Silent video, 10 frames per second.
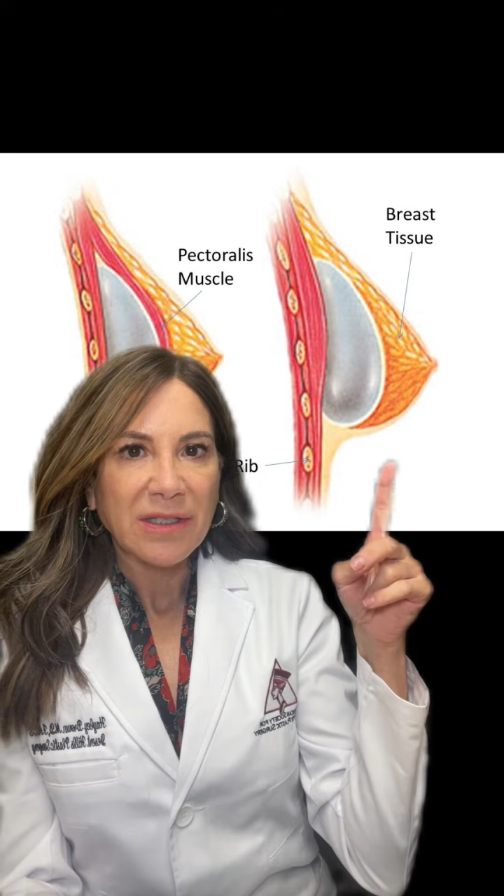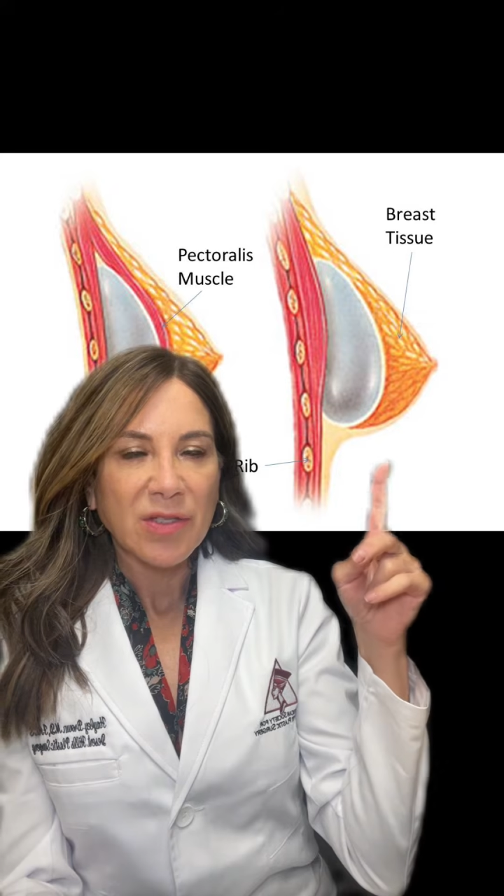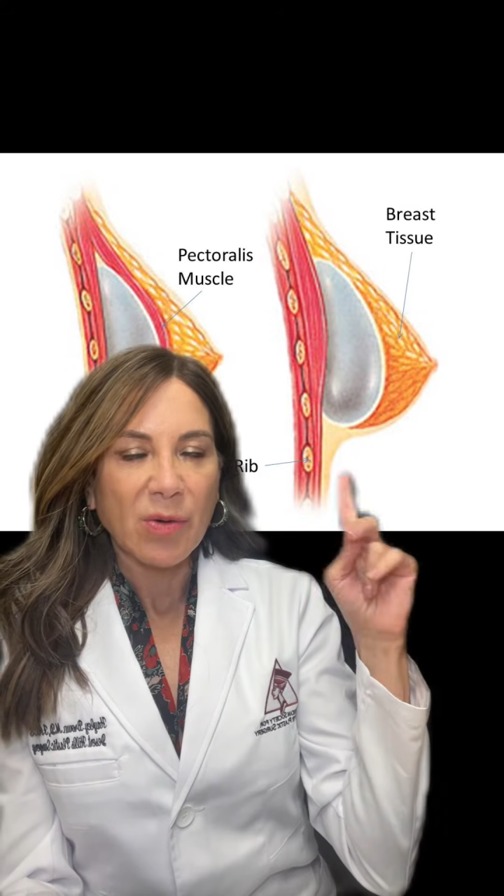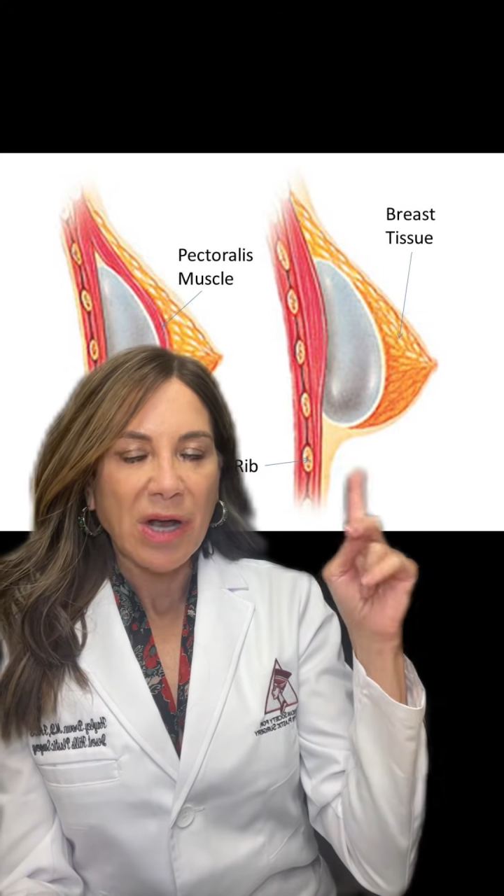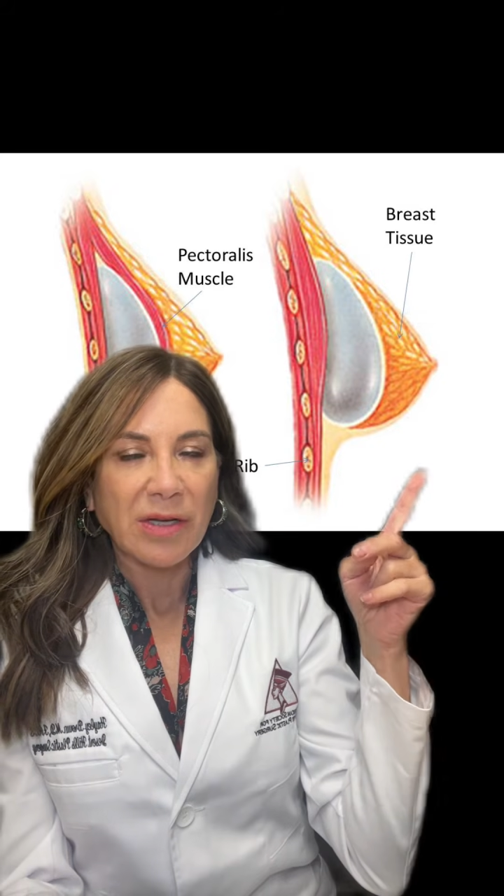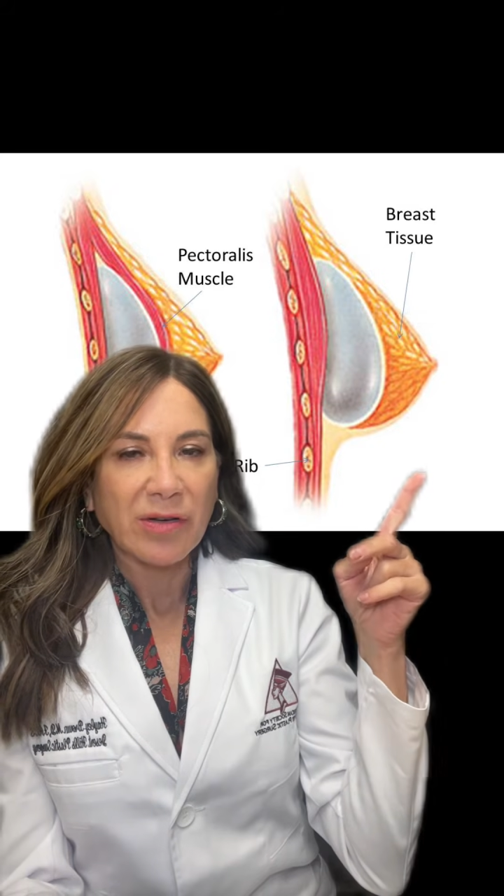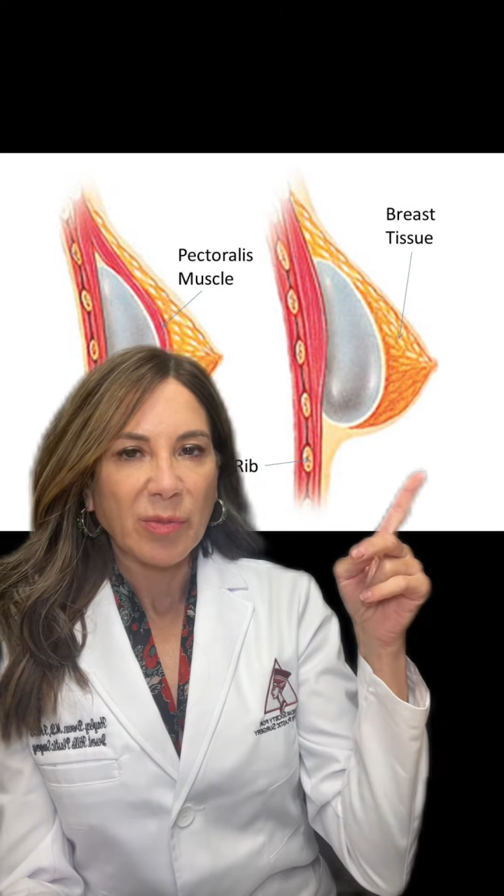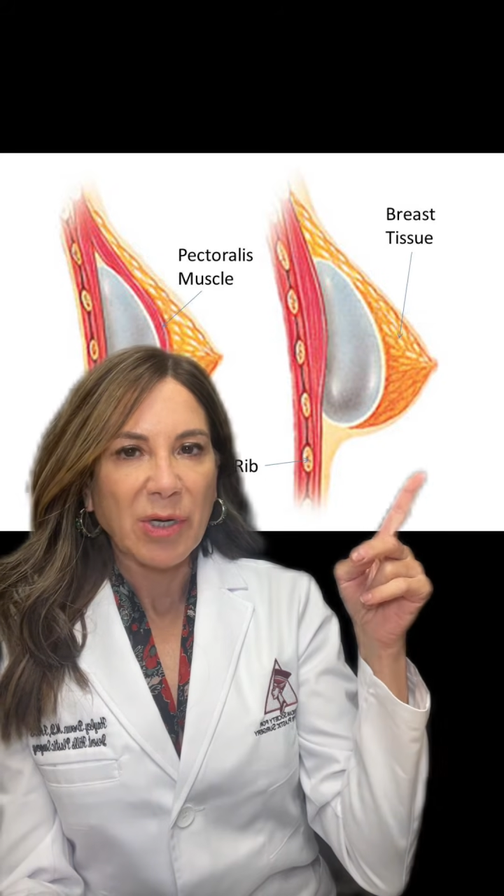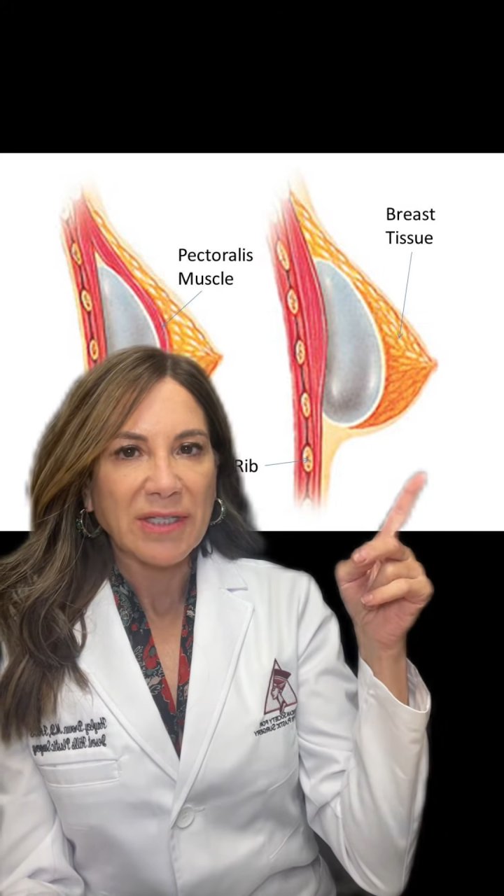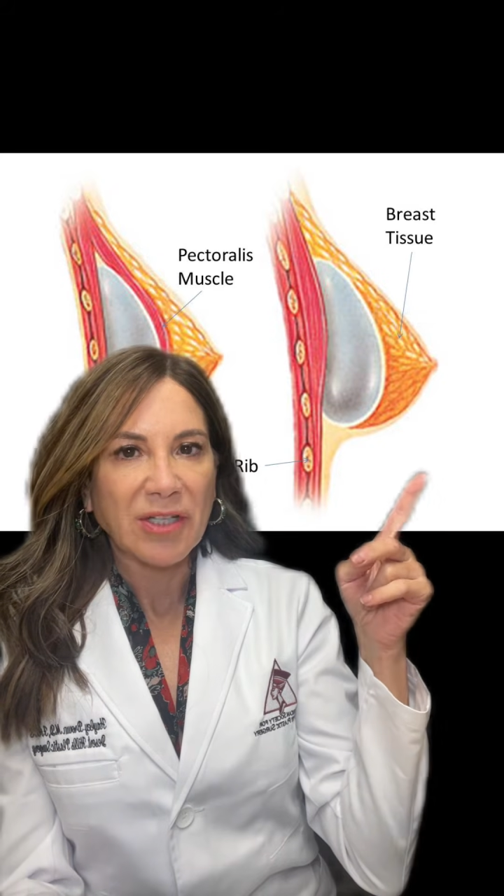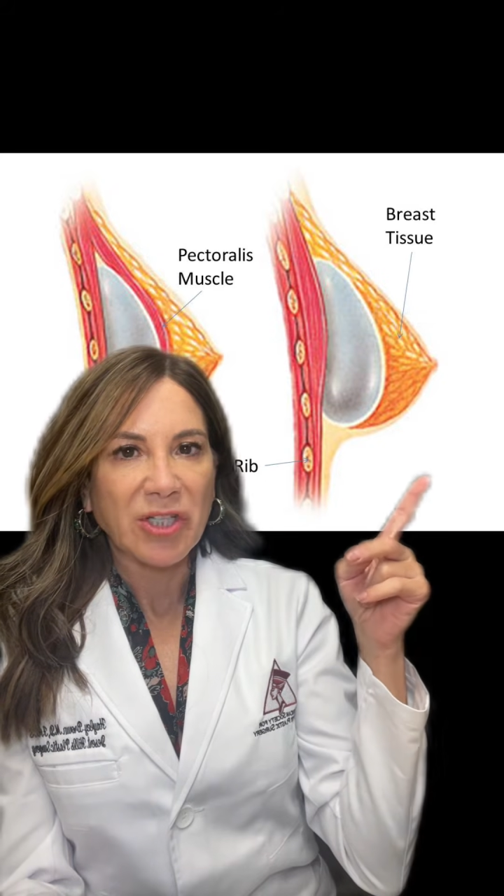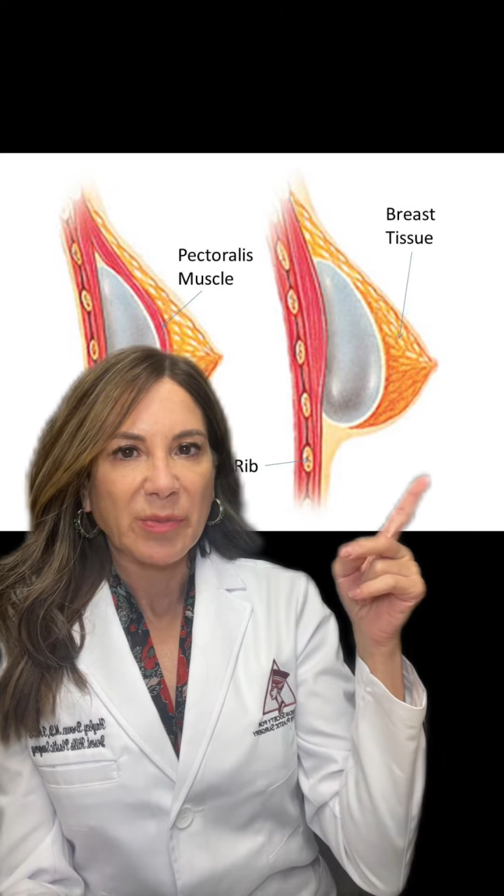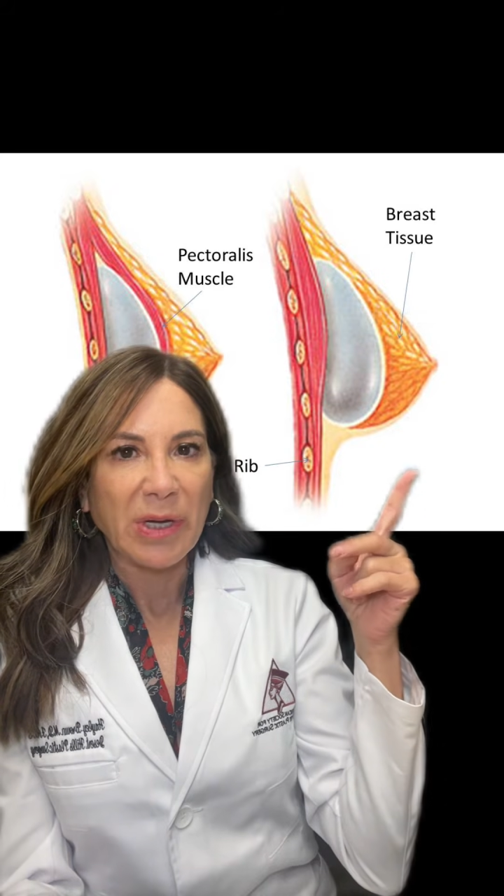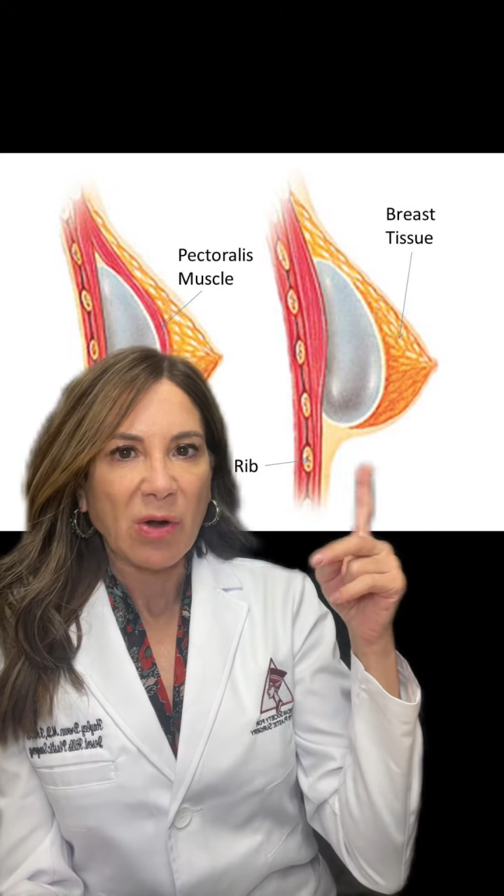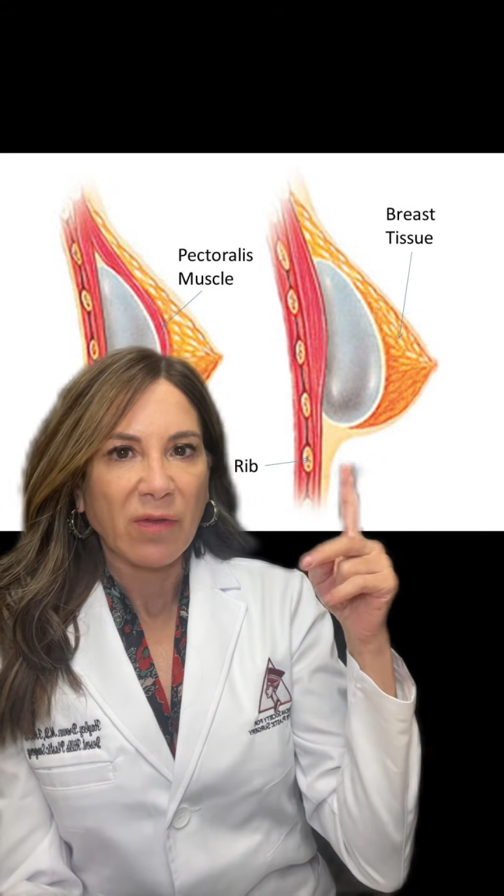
so under the breast tissue but